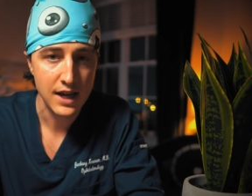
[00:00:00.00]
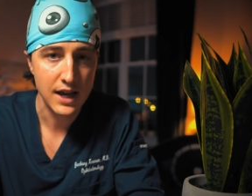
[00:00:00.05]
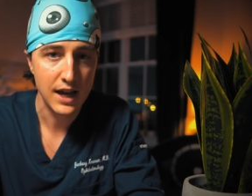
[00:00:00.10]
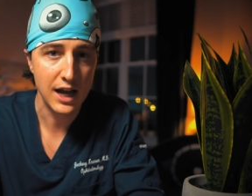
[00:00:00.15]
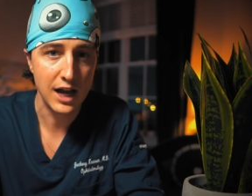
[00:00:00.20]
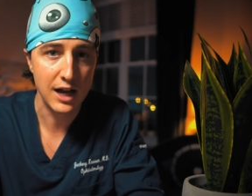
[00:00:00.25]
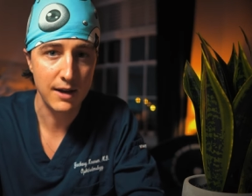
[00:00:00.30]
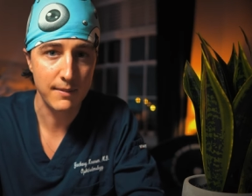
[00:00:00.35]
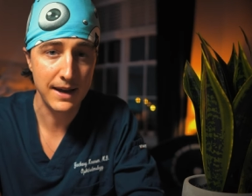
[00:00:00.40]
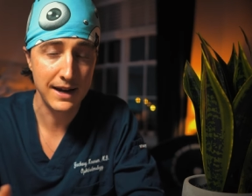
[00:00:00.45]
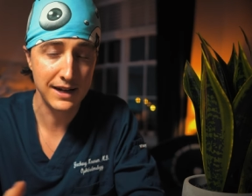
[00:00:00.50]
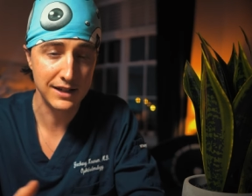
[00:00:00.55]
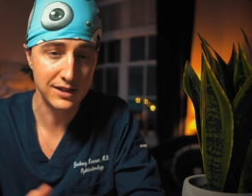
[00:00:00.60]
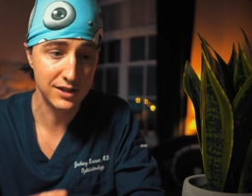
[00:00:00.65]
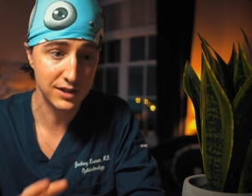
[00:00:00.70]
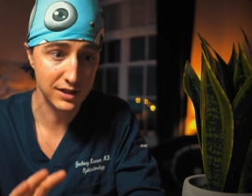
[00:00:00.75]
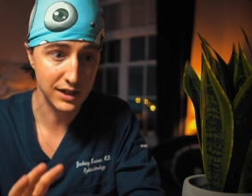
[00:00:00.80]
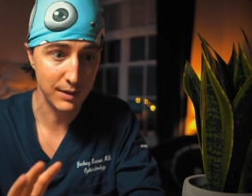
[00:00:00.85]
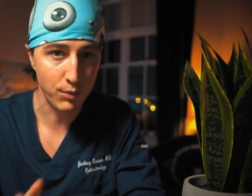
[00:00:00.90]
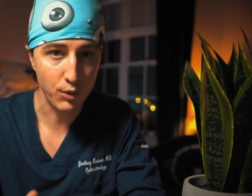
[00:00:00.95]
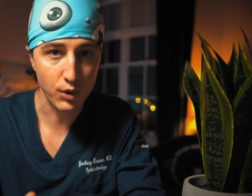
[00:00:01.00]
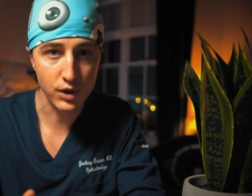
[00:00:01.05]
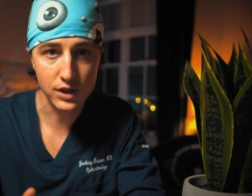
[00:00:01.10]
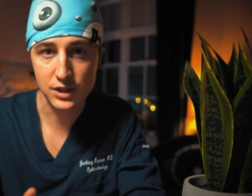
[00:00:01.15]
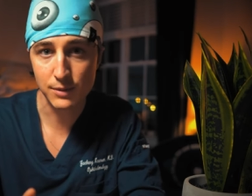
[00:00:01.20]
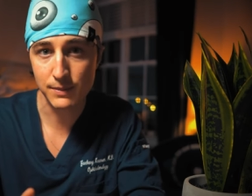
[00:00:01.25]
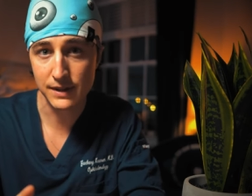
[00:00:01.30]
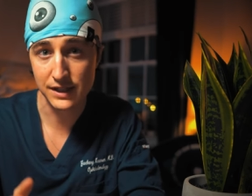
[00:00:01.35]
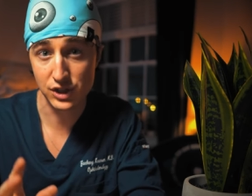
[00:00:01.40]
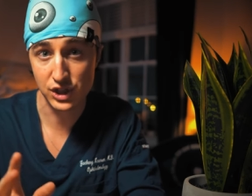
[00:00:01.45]
Um, and it's
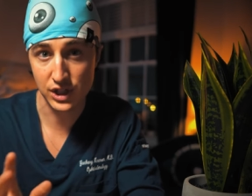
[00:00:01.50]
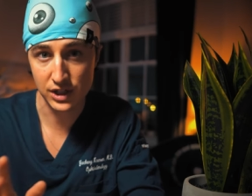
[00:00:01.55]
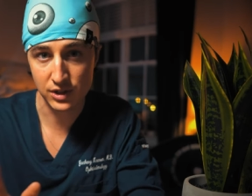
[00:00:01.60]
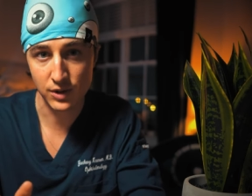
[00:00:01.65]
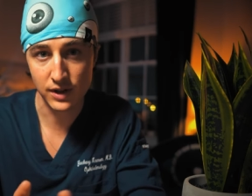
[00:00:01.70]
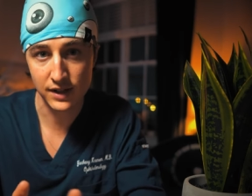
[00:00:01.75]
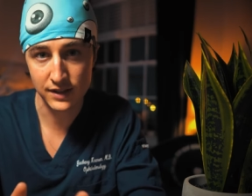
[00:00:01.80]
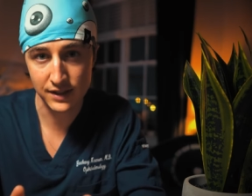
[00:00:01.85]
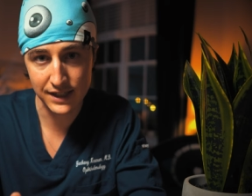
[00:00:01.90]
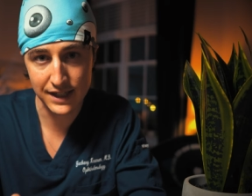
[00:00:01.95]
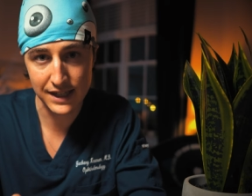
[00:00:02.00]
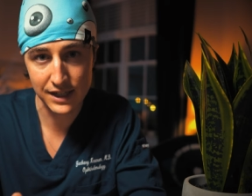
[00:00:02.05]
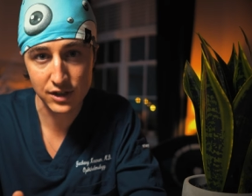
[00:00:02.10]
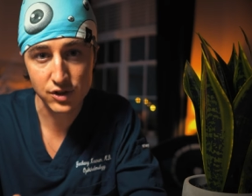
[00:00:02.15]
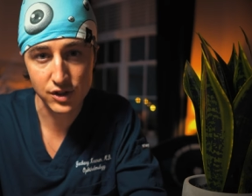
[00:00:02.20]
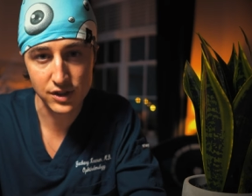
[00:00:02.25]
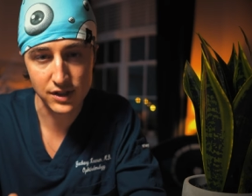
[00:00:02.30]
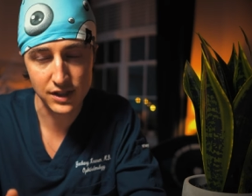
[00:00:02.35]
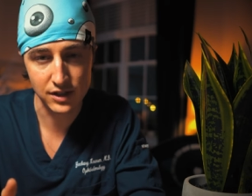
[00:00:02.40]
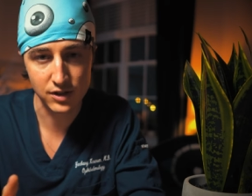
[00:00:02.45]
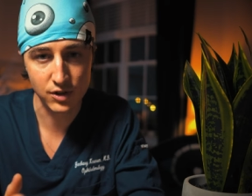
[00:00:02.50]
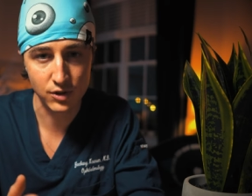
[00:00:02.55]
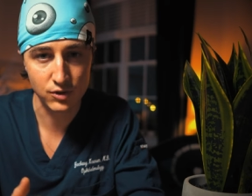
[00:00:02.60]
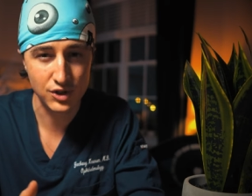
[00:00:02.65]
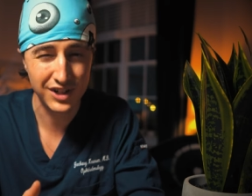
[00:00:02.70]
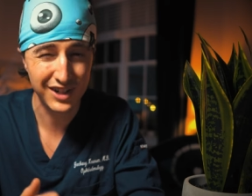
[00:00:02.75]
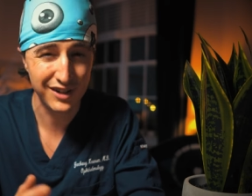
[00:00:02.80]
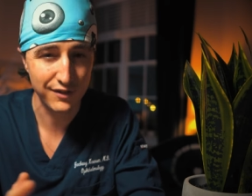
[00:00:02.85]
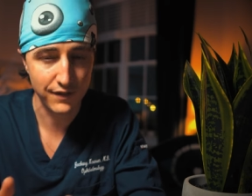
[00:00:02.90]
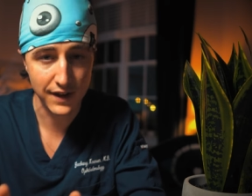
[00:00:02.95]
important to be genuinely interested. Don't
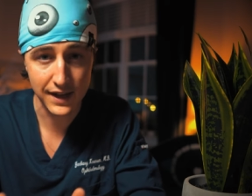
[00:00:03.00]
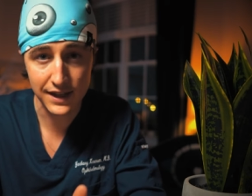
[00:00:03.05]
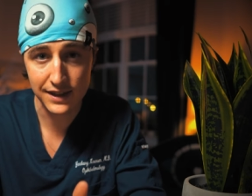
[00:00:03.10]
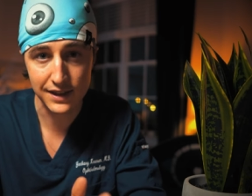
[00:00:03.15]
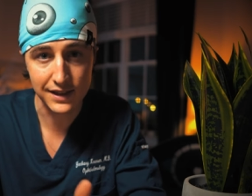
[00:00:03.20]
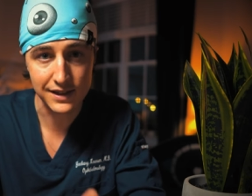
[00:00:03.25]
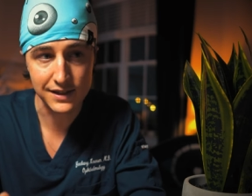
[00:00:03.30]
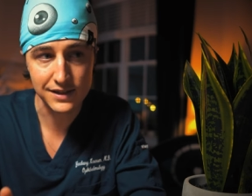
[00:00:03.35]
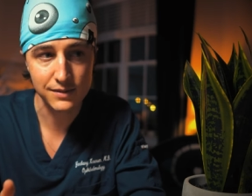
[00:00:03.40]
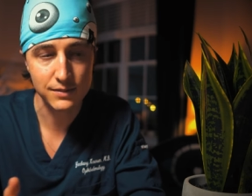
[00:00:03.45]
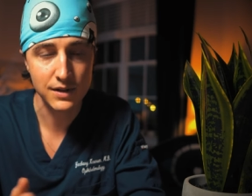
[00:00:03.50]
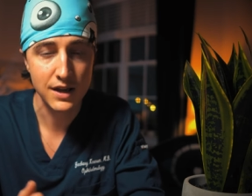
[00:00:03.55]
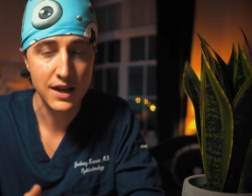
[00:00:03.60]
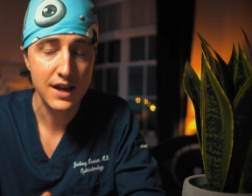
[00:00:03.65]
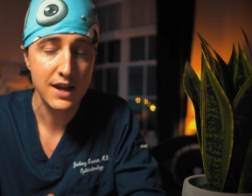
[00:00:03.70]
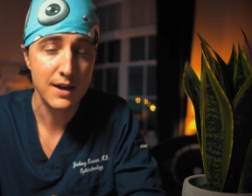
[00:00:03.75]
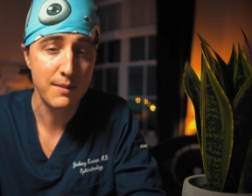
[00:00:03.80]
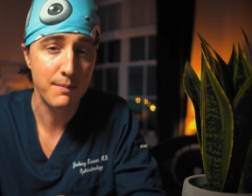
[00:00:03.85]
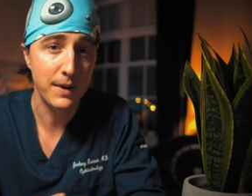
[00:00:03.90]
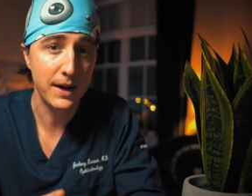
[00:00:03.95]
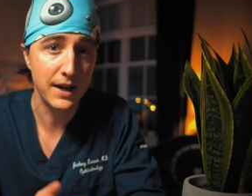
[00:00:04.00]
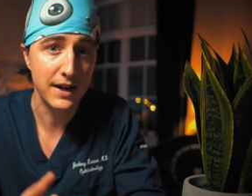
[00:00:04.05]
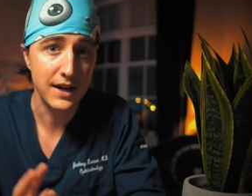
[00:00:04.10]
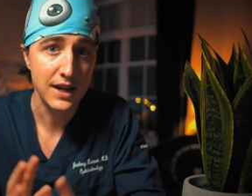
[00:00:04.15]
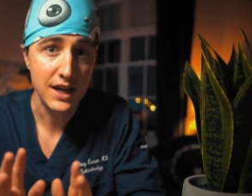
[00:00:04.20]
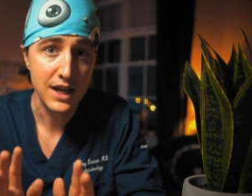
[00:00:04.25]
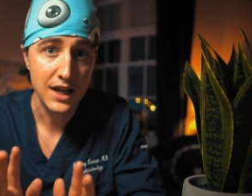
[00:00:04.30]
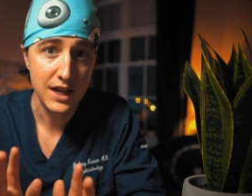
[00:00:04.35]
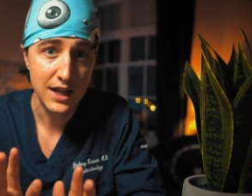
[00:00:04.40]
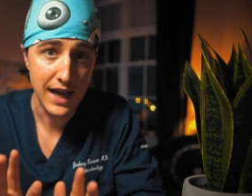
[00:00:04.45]
try to fake this, but
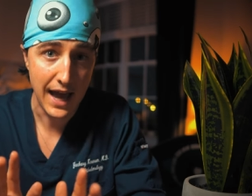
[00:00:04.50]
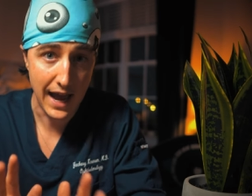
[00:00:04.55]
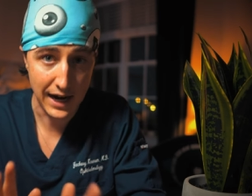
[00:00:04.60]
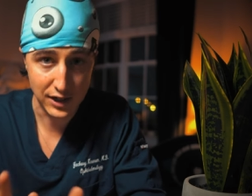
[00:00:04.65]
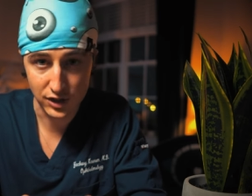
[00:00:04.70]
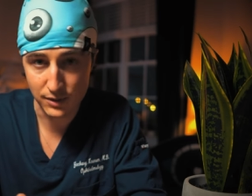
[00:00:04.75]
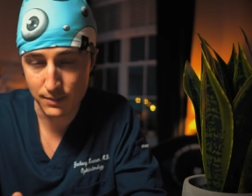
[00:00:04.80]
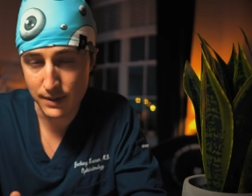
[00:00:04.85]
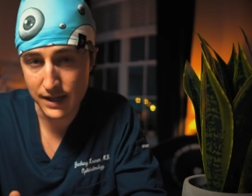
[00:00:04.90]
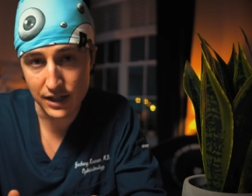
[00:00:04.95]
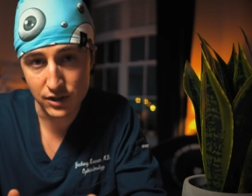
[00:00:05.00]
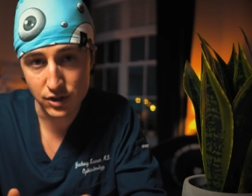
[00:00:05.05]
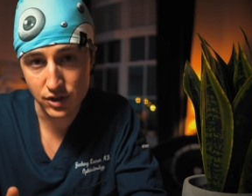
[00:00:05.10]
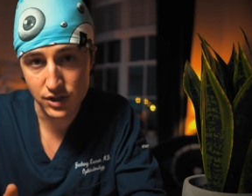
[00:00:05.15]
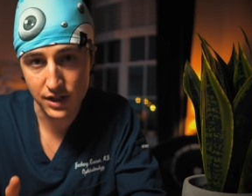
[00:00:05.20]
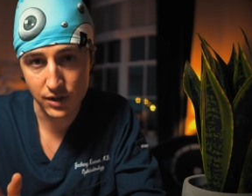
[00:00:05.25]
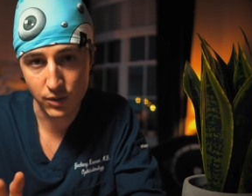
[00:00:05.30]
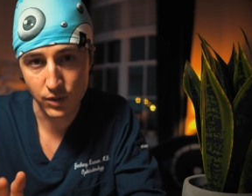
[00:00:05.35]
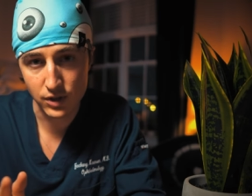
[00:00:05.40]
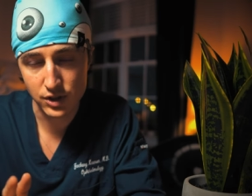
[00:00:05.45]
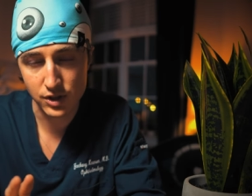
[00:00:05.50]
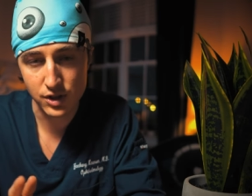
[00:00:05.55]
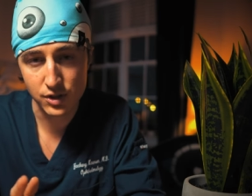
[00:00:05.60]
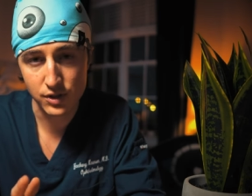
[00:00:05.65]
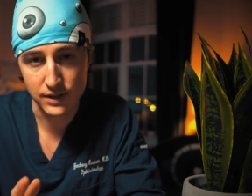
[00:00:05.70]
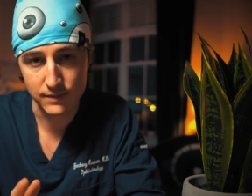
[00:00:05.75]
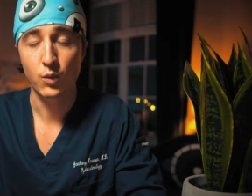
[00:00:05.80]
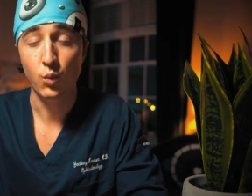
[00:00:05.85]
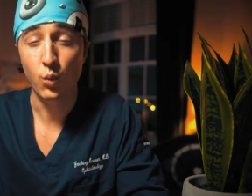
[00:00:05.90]
actually be interested in what you're doing.